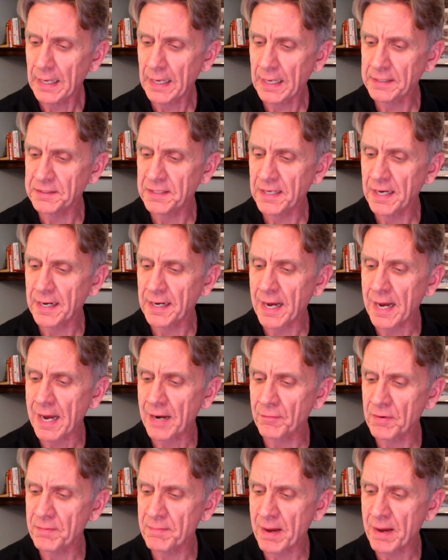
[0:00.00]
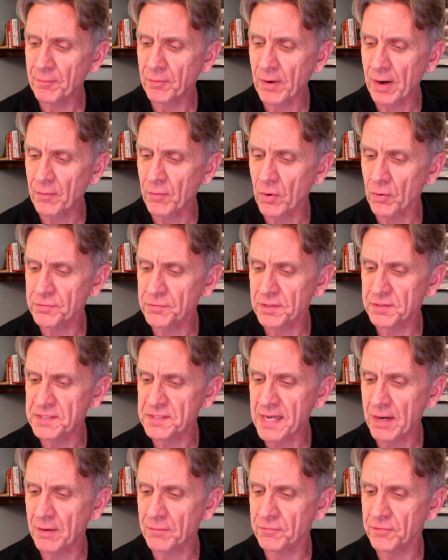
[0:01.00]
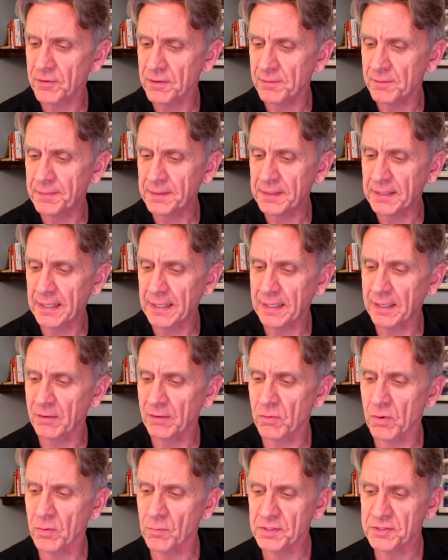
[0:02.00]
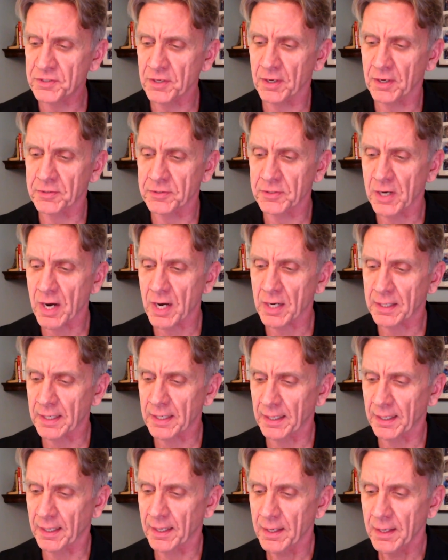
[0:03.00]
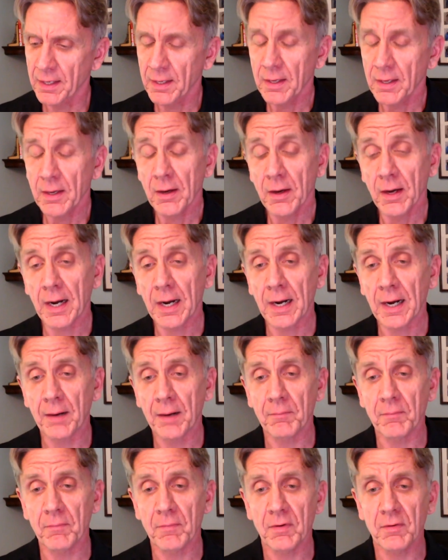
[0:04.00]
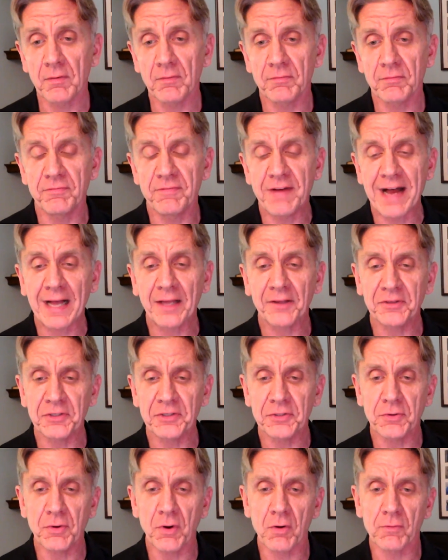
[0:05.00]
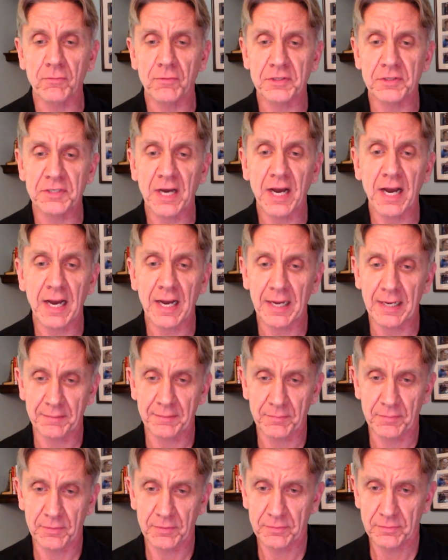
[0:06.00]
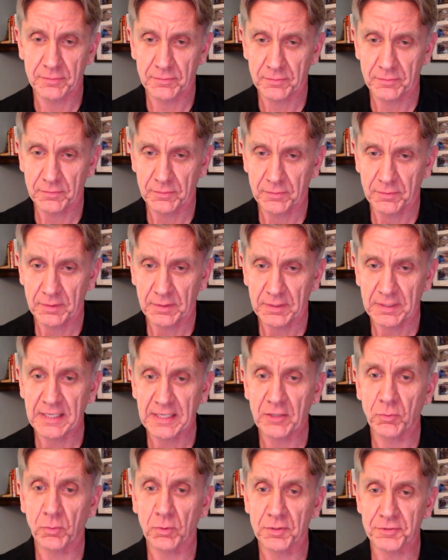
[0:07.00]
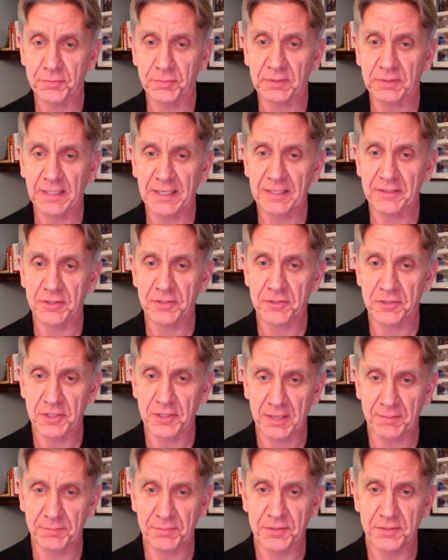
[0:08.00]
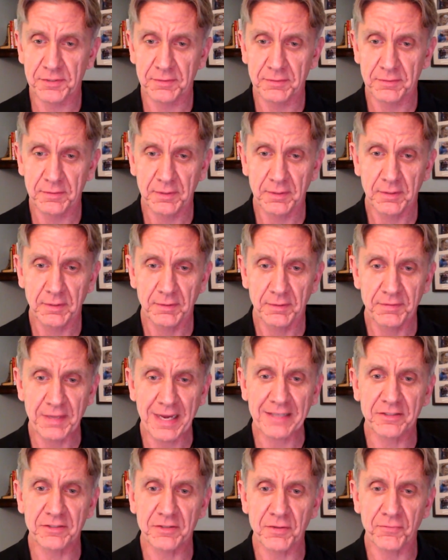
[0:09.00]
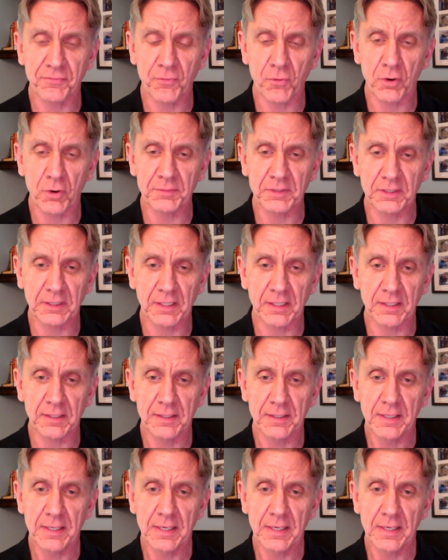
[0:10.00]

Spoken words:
And yet I remember I wrote this down from the beginning of when we started talking. Value over time equals relationships. That's the formula.